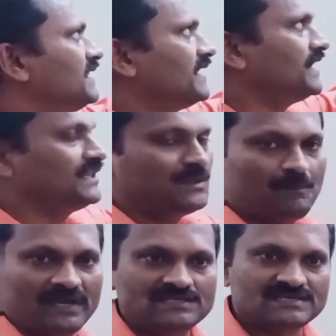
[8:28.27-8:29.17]
In
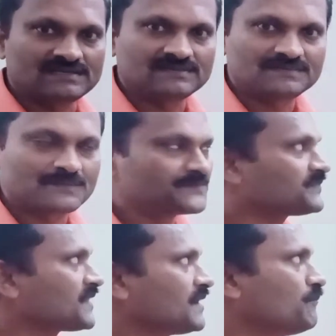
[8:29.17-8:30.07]
the picture,
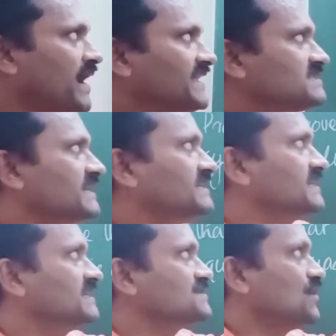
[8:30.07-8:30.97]

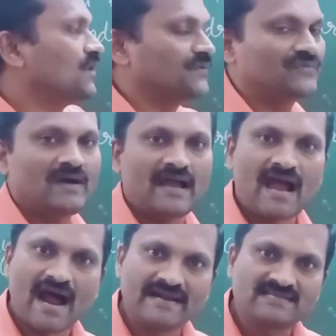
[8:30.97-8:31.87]
bisectors of
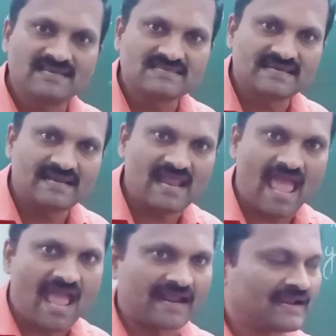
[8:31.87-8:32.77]
adjacent
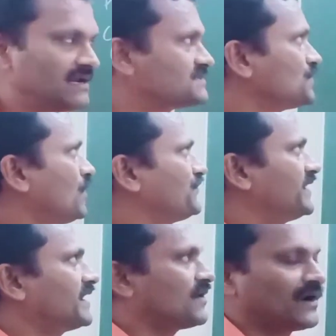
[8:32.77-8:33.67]
angles of
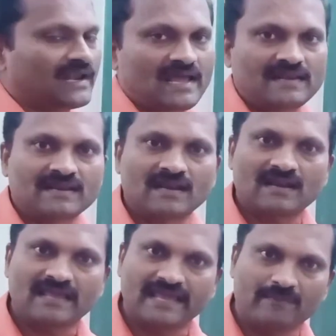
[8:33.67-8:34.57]
a
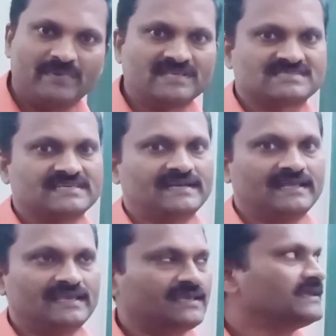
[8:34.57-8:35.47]
quadrilateral
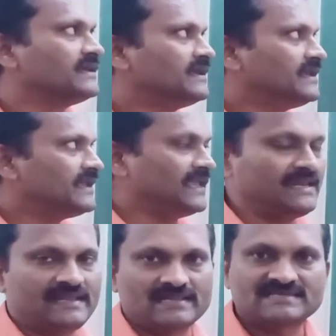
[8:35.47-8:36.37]
ABCD
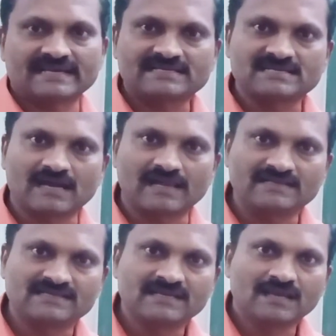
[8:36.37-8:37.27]
intersect
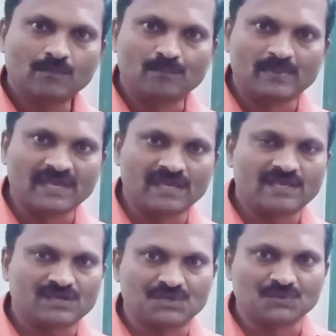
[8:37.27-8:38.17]
at
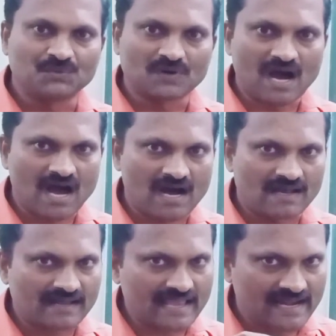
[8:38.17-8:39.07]
P, Q,
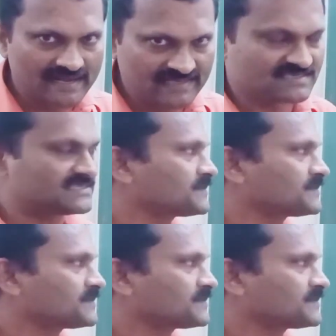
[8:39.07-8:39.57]
R and S.